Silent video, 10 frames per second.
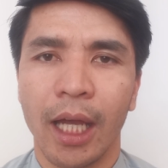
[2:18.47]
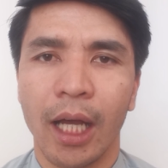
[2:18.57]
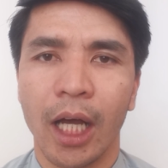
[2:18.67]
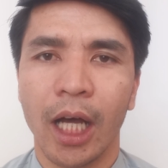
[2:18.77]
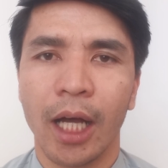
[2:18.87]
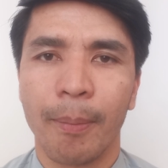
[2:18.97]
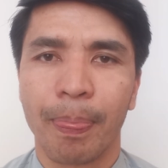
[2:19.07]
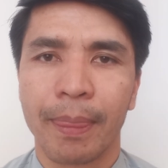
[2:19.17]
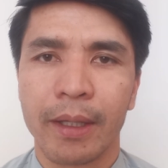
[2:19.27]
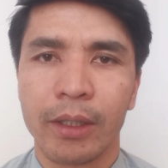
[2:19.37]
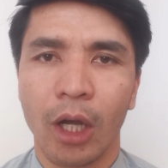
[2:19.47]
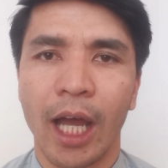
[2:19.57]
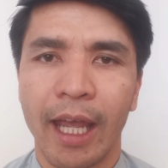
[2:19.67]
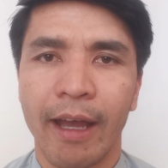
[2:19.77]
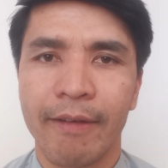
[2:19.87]

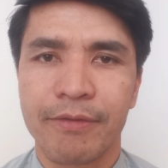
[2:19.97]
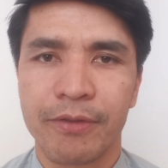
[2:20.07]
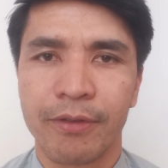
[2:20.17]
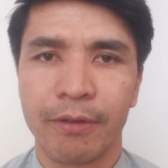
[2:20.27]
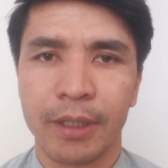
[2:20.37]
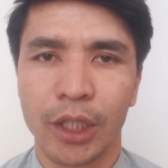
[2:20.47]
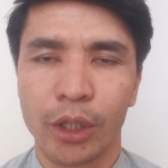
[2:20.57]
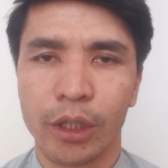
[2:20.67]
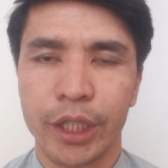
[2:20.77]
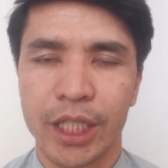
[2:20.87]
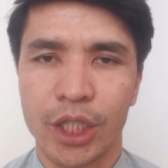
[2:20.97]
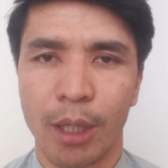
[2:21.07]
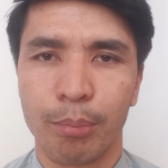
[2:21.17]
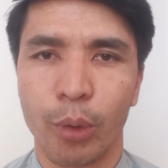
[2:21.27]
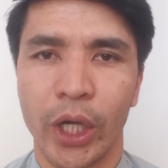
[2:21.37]
I have included
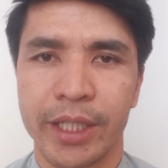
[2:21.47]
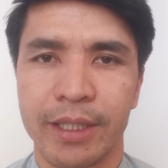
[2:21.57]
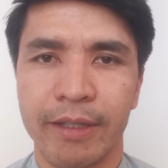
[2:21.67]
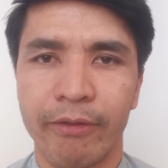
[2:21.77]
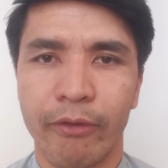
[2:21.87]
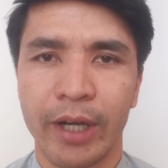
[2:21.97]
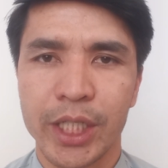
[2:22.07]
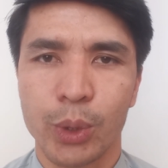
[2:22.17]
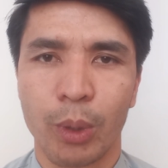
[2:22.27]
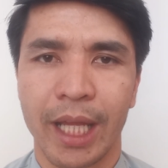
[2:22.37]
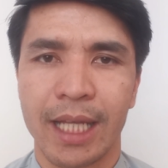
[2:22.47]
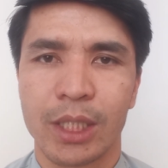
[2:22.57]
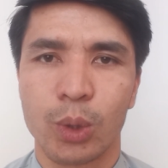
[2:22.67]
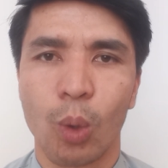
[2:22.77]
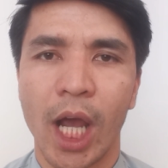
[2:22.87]
some points. The first one
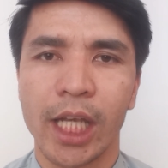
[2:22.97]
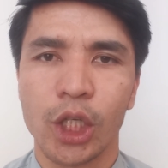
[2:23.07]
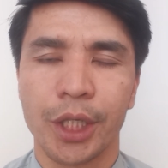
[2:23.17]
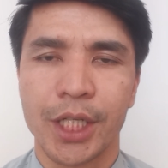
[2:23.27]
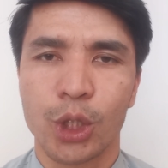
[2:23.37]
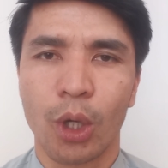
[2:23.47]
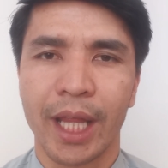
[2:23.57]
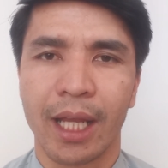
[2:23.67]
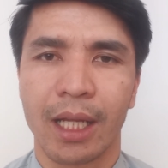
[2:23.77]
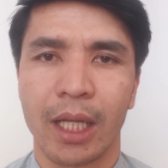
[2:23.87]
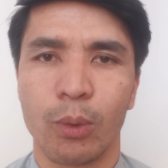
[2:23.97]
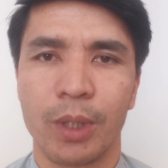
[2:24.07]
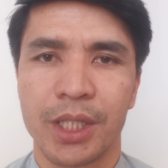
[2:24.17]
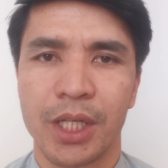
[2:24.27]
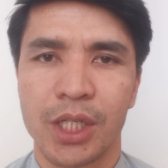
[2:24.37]
is, while you are starting a
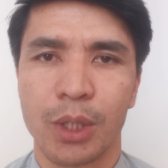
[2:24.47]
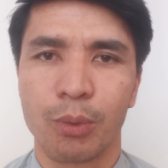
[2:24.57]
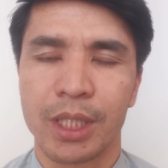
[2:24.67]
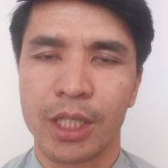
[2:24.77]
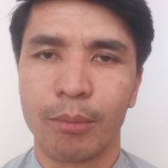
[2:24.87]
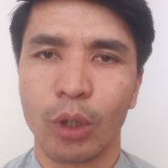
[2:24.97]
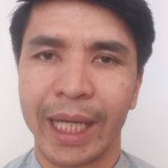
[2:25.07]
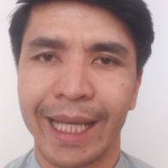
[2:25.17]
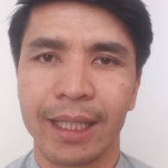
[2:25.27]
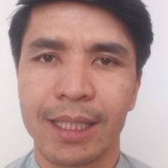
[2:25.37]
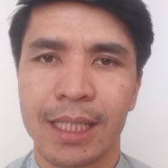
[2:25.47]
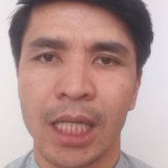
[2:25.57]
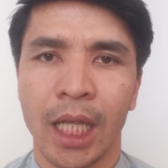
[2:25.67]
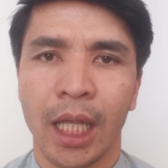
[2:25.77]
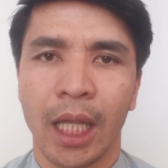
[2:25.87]
conversation with someone else,
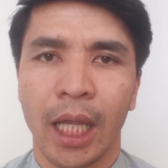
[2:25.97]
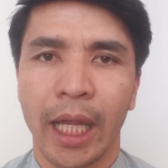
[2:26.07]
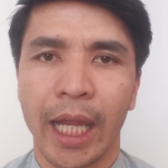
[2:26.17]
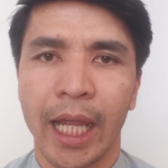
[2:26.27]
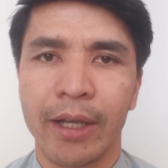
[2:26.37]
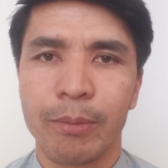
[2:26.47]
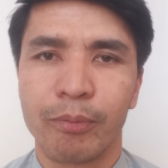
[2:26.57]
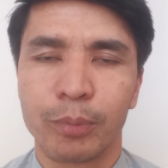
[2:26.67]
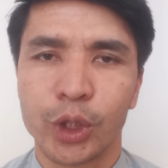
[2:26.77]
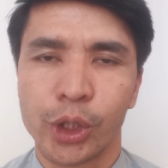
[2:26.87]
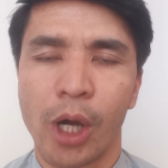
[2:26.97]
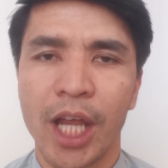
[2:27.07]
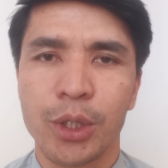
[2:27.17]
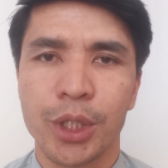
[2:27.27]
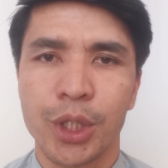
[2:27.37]
and
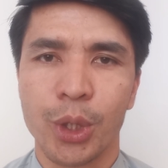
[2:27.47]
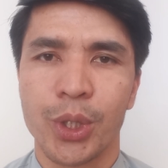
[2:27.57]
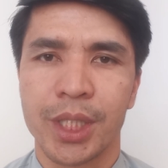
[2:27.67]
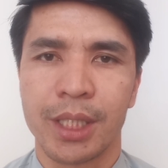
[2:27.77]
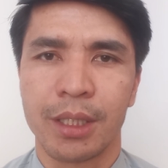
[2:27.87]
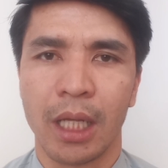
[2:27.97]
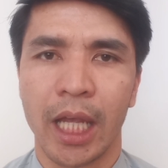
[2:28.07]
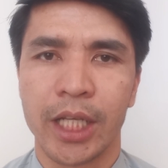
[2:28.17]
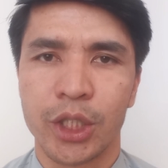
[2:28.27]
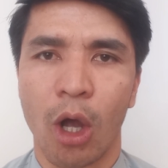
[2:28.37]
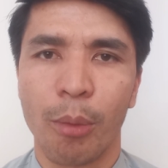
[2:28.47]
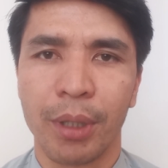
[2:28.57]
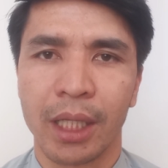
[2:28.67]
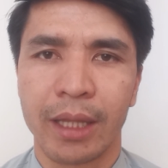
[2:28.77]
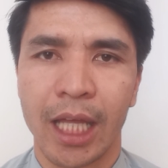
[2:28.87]
try to choose a
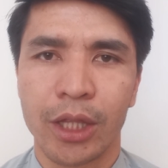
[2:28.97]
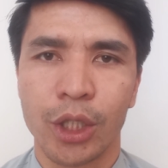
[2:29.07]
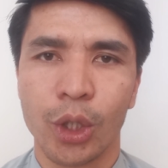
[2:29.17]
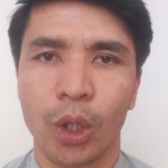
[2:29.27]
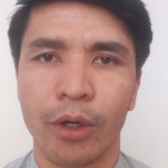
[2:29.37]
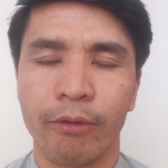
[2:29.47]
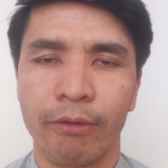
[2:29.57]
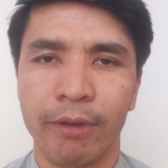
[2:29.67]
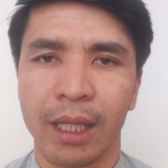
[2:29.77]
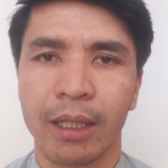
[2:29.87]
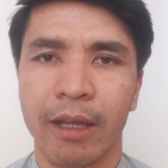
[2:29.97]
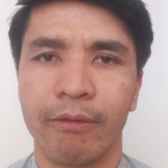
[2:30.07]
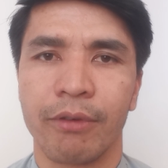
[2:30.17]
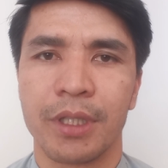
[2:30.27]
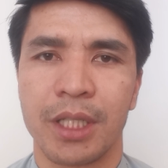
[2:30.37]
topic that you feel
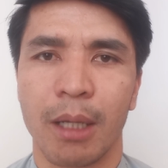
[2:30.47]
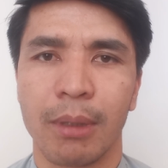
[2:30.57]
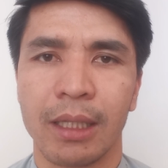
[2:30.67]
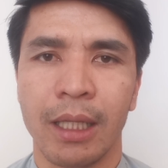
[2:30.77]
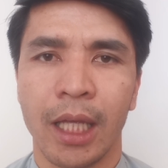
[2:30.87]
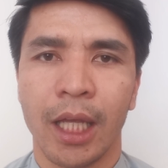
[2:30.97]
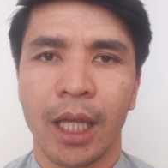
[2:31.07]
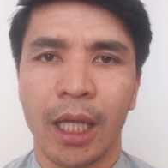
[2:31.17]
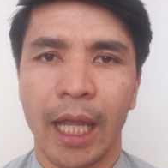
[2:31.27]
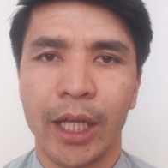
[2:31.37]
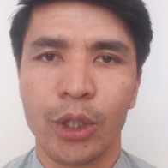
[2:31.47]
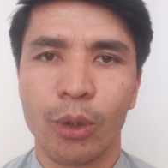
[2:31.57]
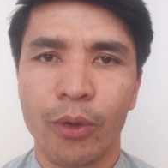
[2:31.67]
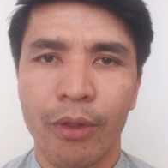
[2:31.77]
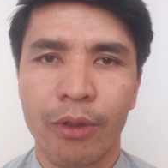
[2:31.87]
comfortable and
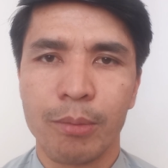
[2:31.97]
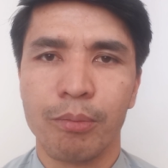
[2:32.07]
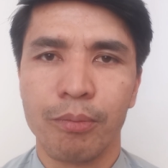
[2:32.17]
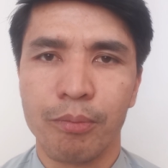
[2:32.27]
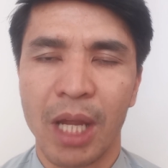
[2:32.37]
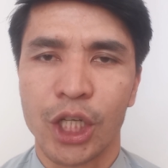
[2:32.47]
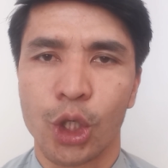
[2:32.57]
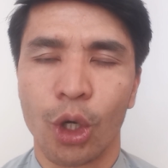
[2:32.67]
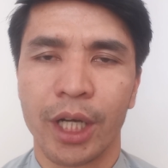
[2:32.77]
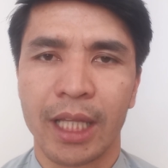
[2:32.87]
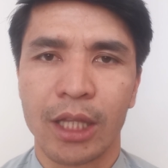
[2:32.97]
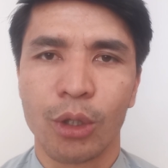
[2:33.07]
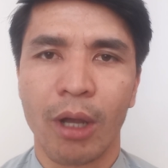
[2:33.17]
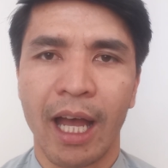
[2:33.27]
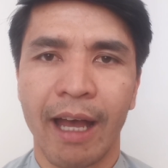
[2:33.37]
you make sure
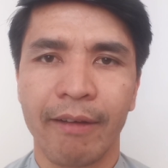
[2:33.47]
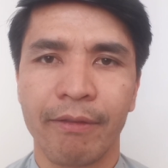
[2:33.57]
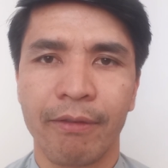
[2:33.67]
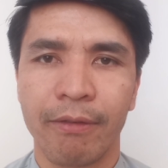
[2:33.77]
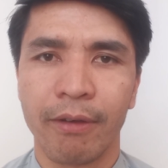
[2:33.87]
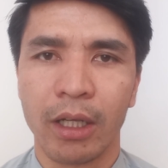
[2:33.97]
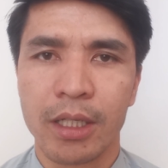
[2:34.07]
that you have